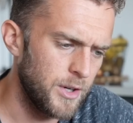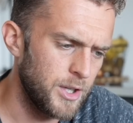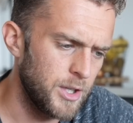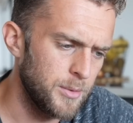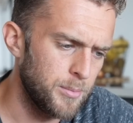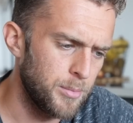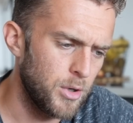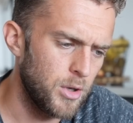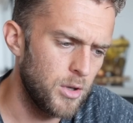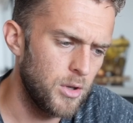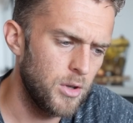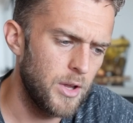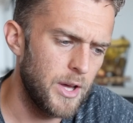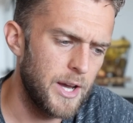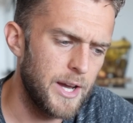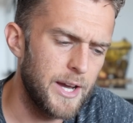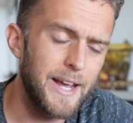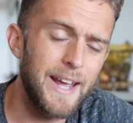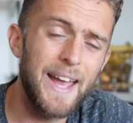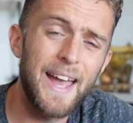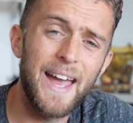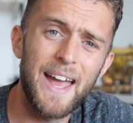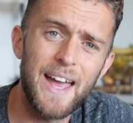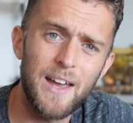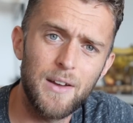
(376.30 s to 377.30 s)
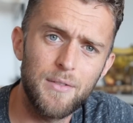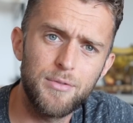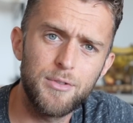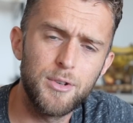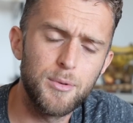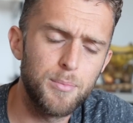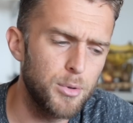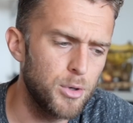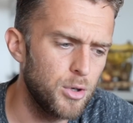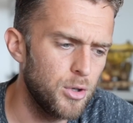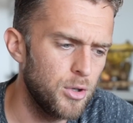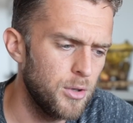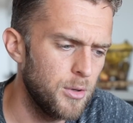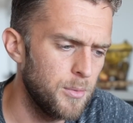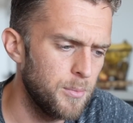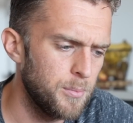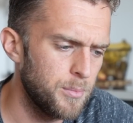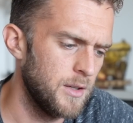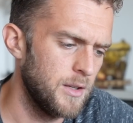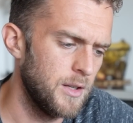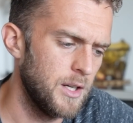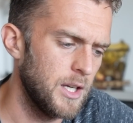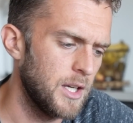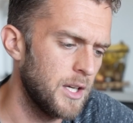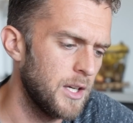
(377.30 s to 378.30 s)
the ball. I have the ball,
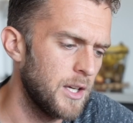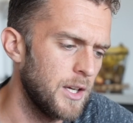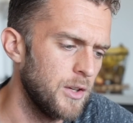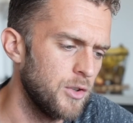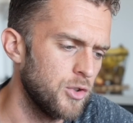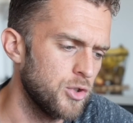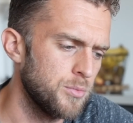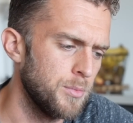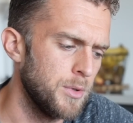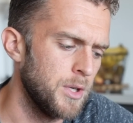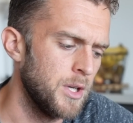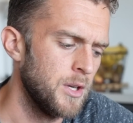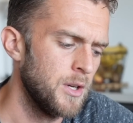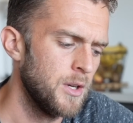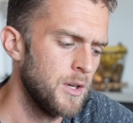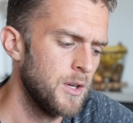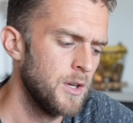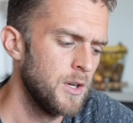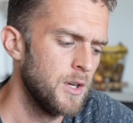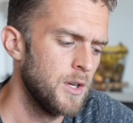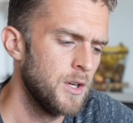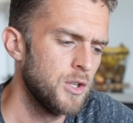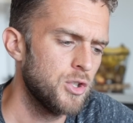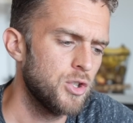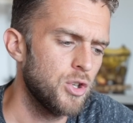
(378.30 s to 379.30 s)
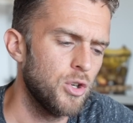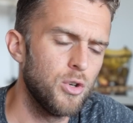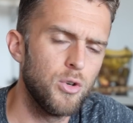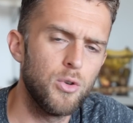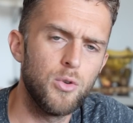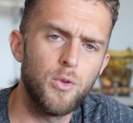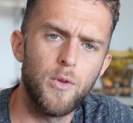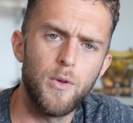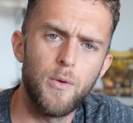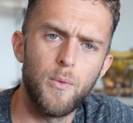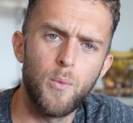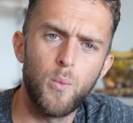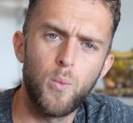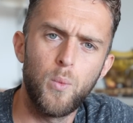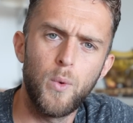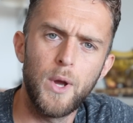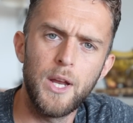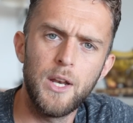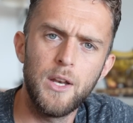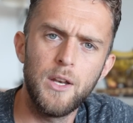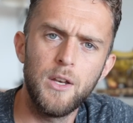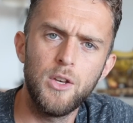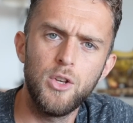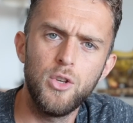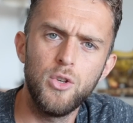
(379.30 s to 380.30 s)
and Nick kills me. So
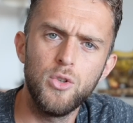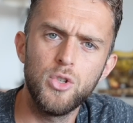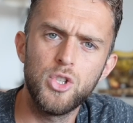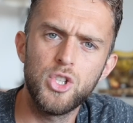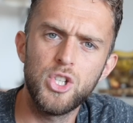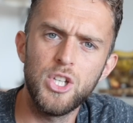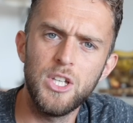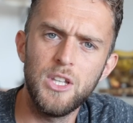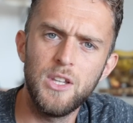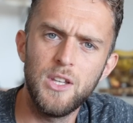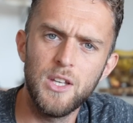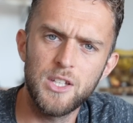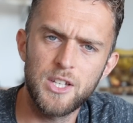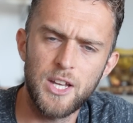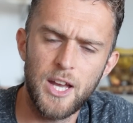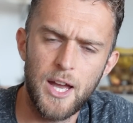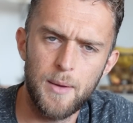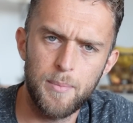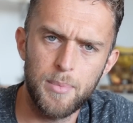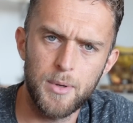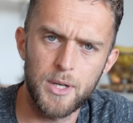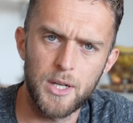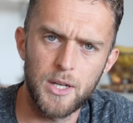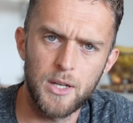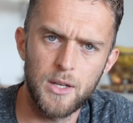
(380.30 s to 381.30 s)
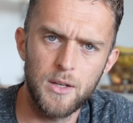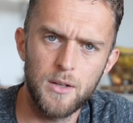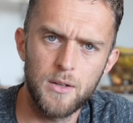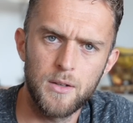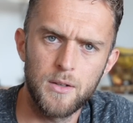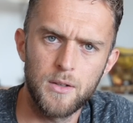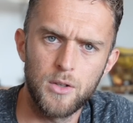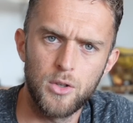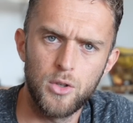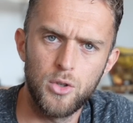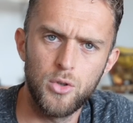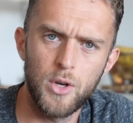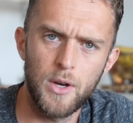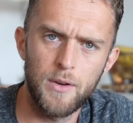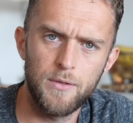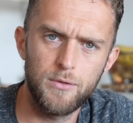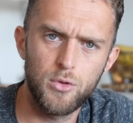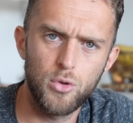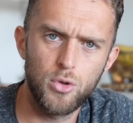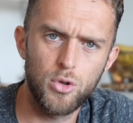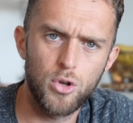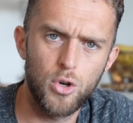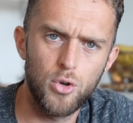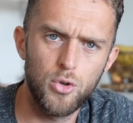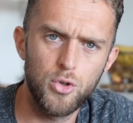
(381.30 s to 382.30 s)
when you see this happening, you have to
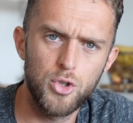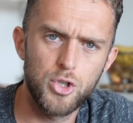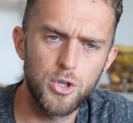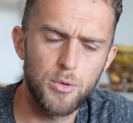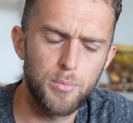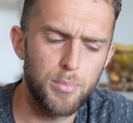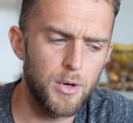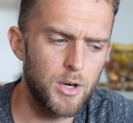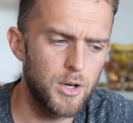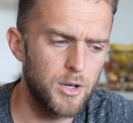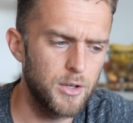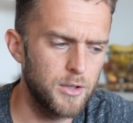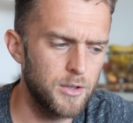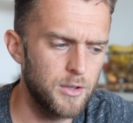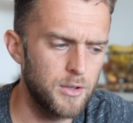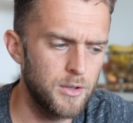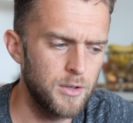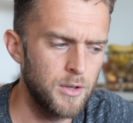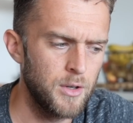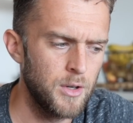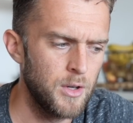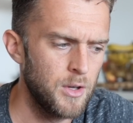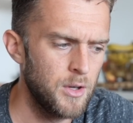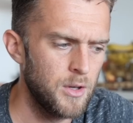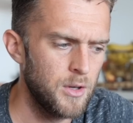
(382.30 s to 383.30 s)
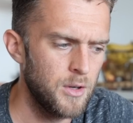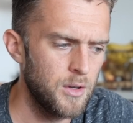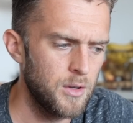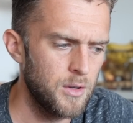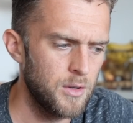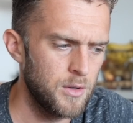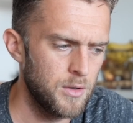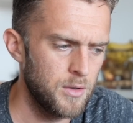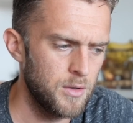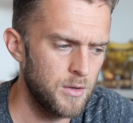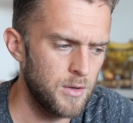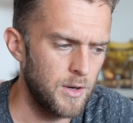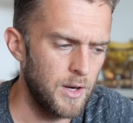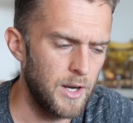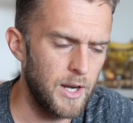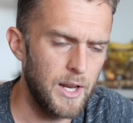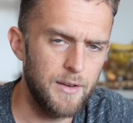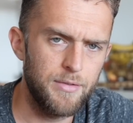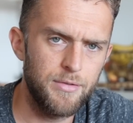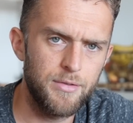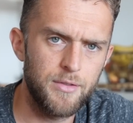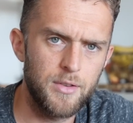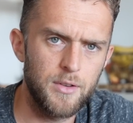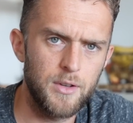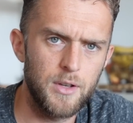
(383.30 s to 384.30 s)
coach your partner
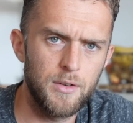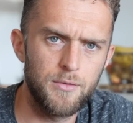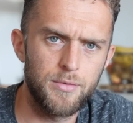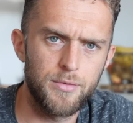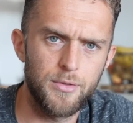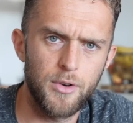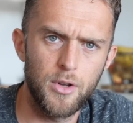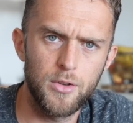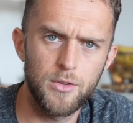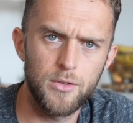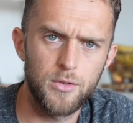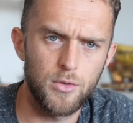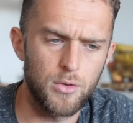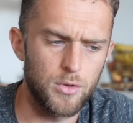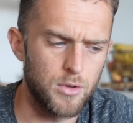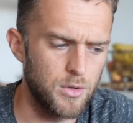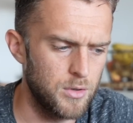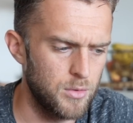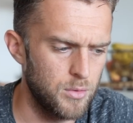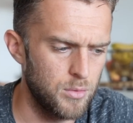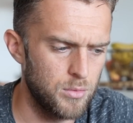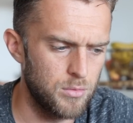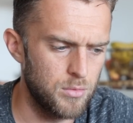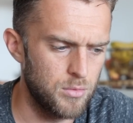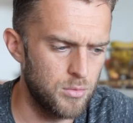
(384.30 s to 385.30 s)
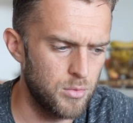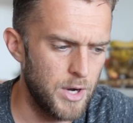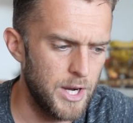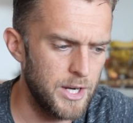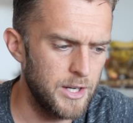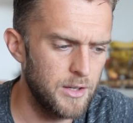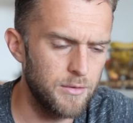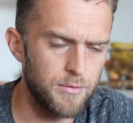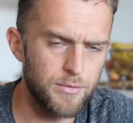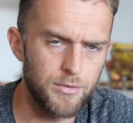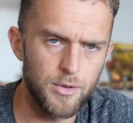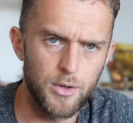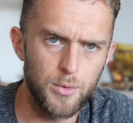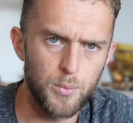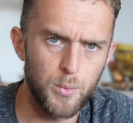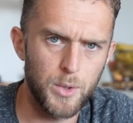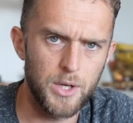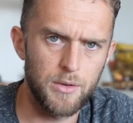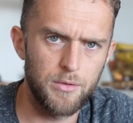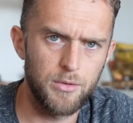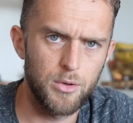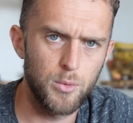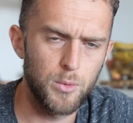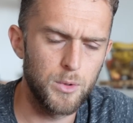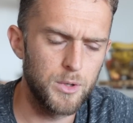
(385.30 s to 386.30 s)
left in front or right in front,
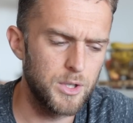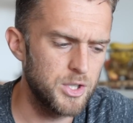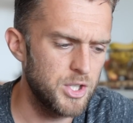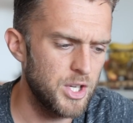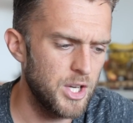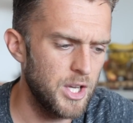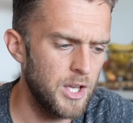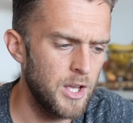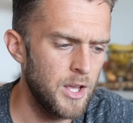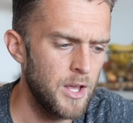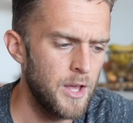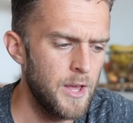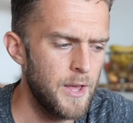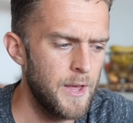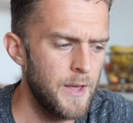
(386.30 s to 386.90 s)
whatever you want to say.